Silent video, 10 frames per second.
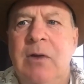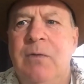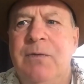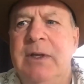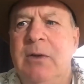
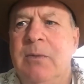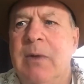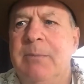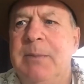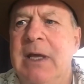Hopefully you'll
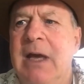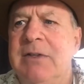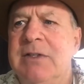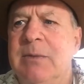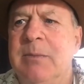be
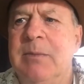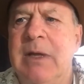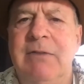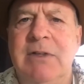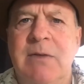having some
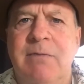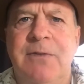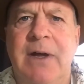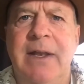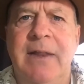
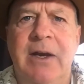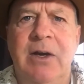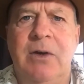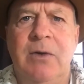fun there